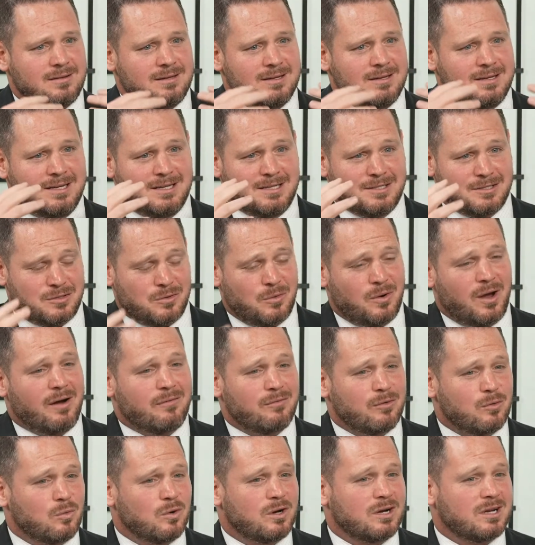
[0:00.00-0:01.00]
And so
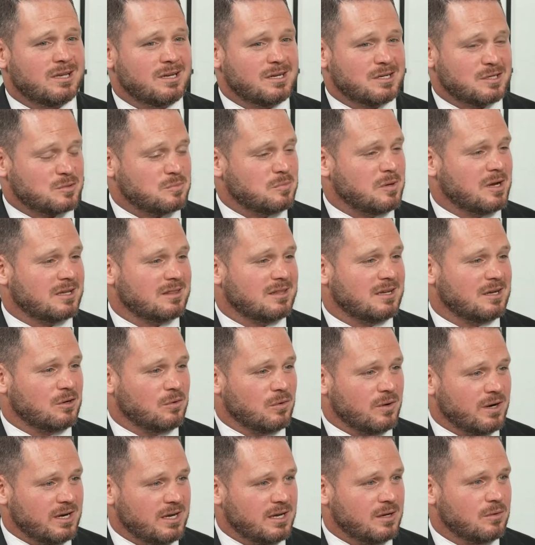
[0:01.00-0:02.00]
everyone can expect that
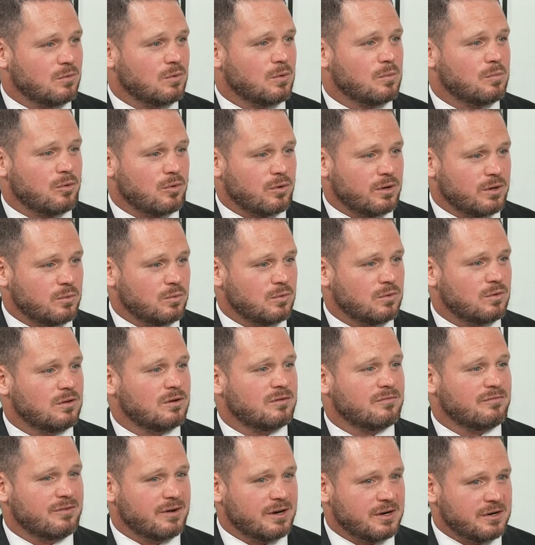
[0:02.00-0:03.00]
grading and reporting will look
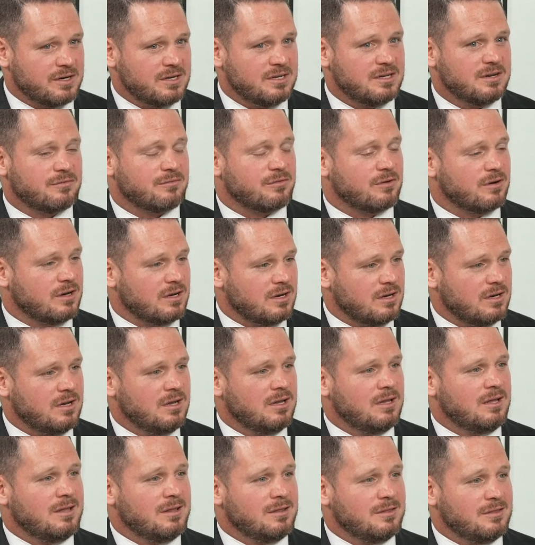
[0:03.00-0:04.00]
very different
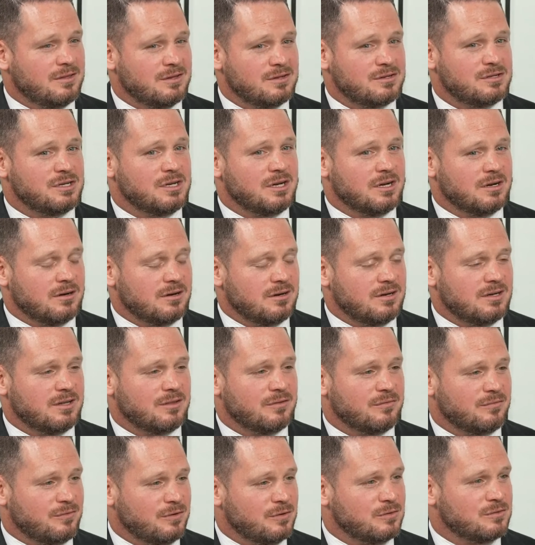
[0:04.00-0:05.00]
this year and in the
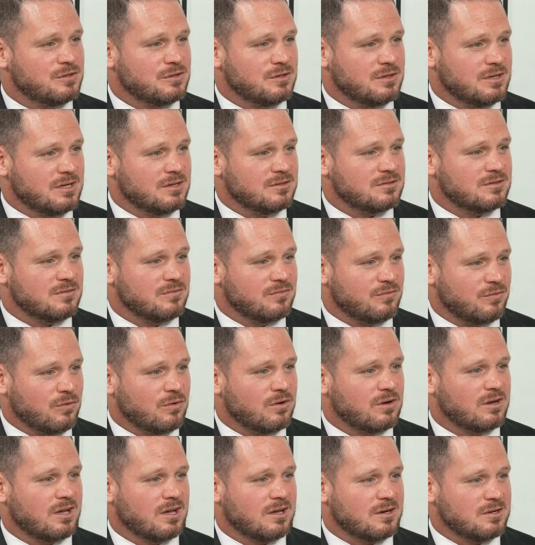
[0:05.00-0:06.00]
future years in
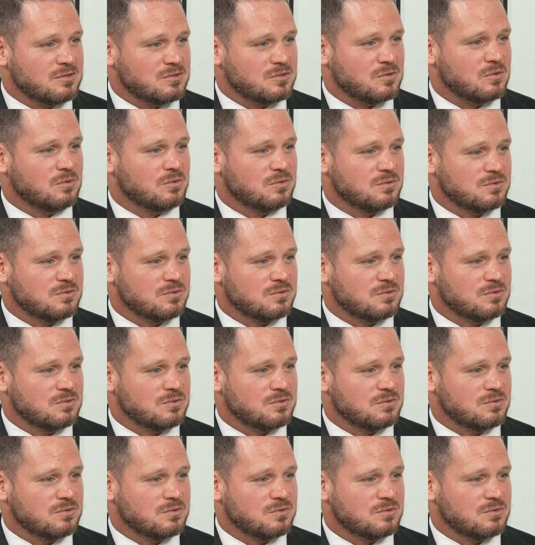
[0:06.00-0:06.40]
Fulton County schools.